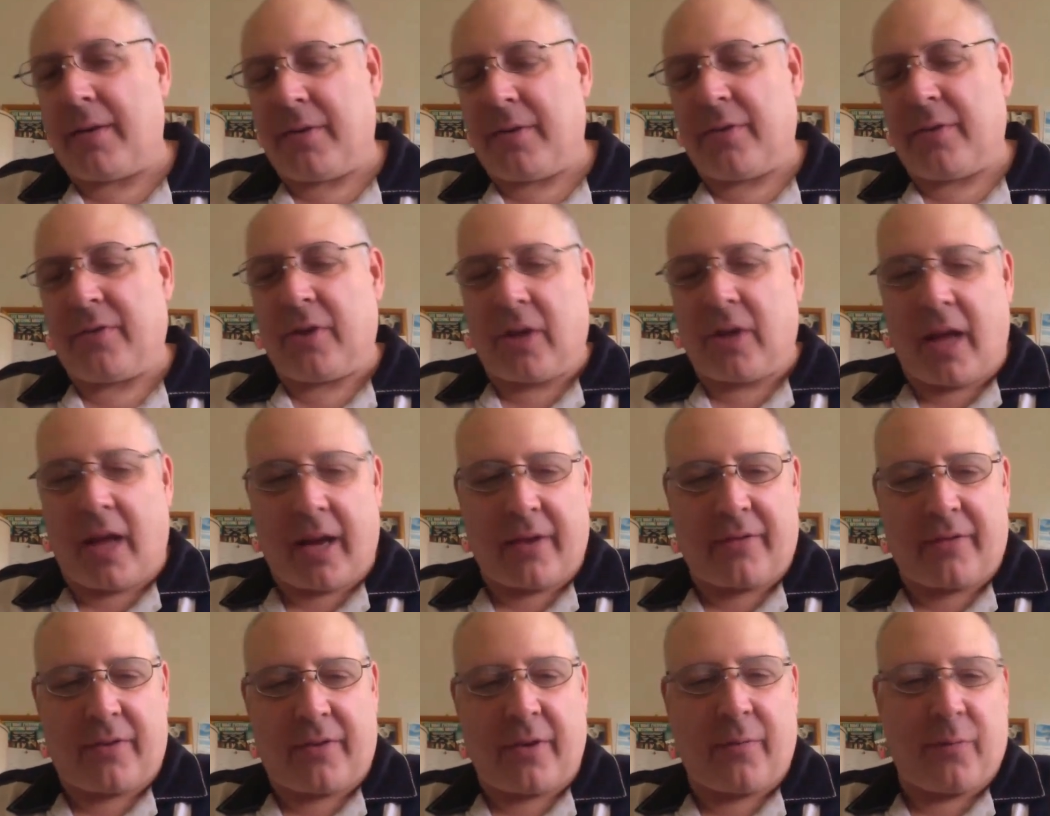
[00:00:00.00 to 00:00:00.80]
There's a
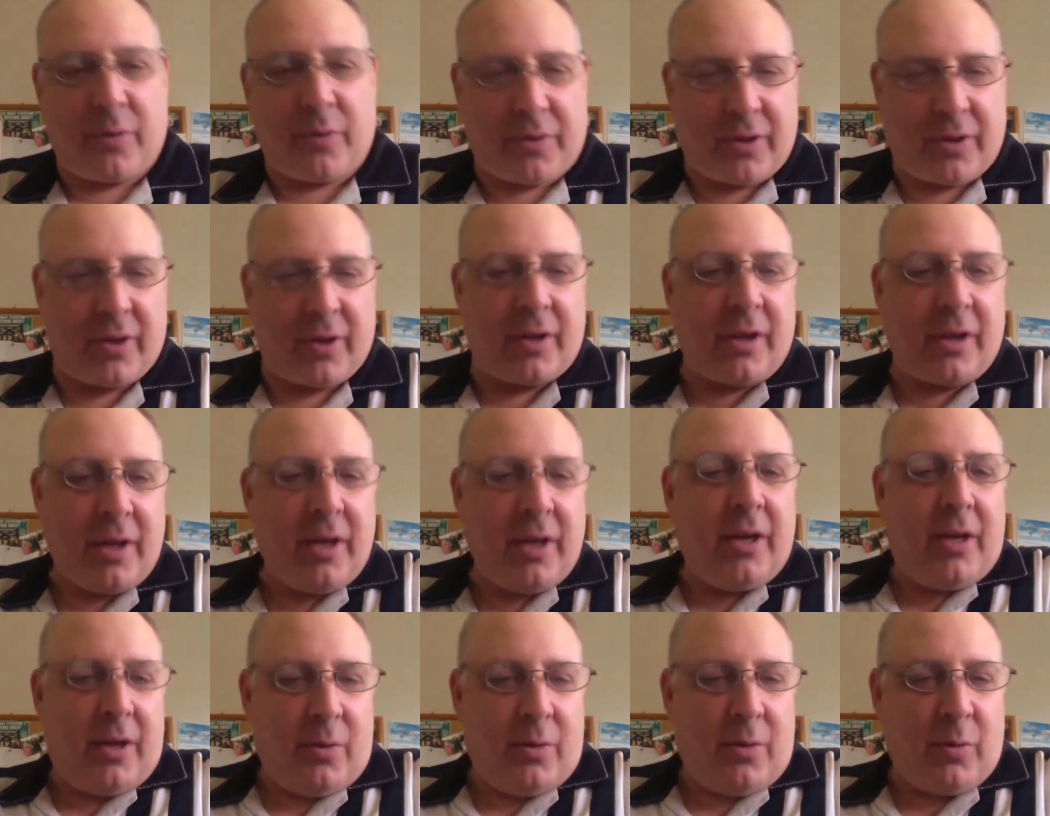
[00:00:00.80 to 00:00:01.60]
lot of stuff with
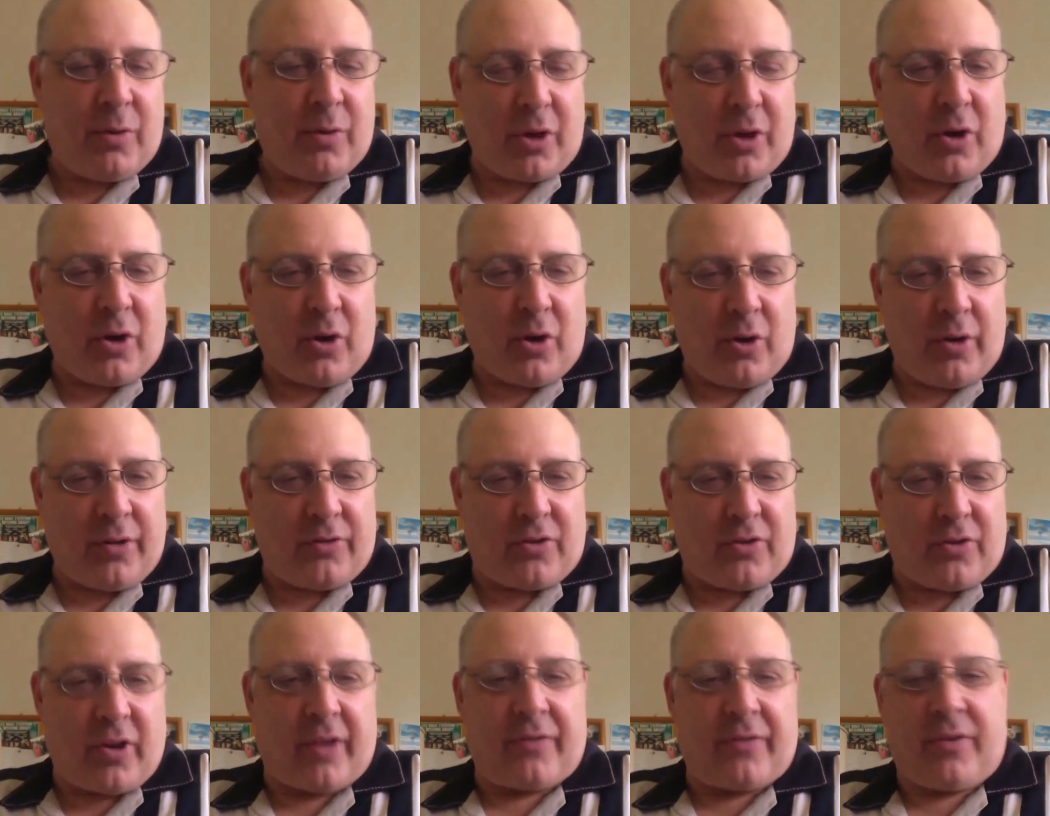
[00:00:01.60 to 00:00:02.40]
the girl
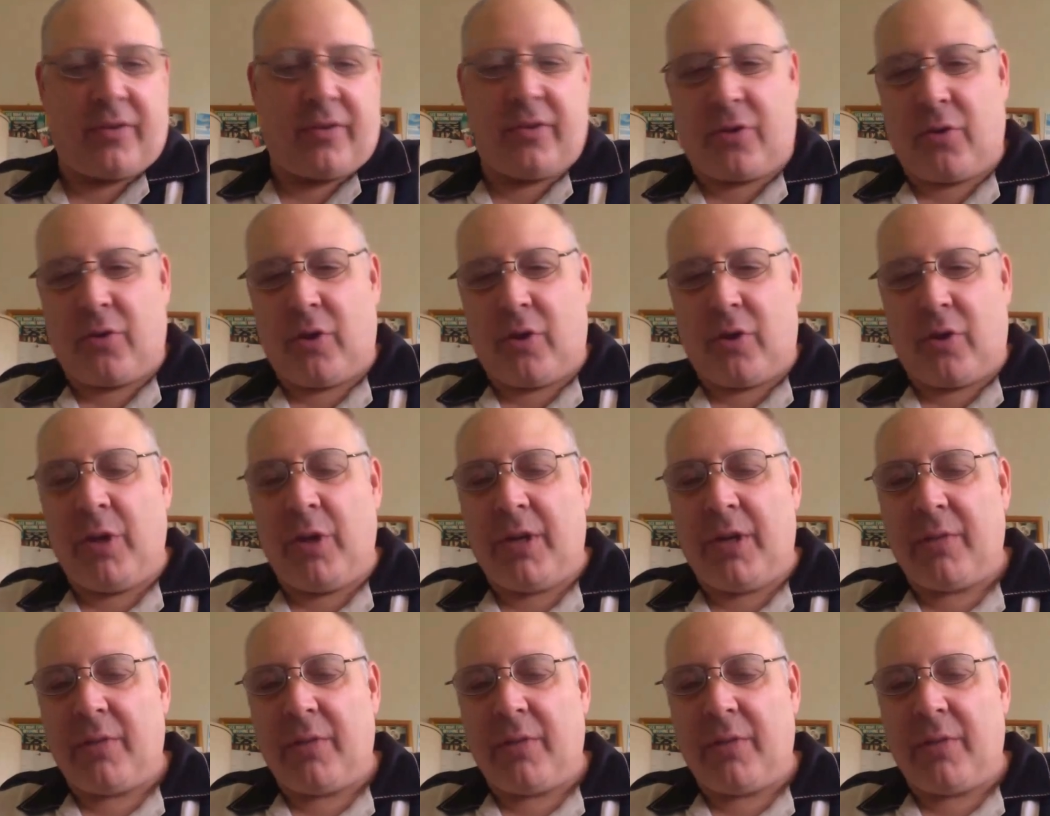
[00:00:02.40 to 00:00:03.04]
as Justice Girl, and we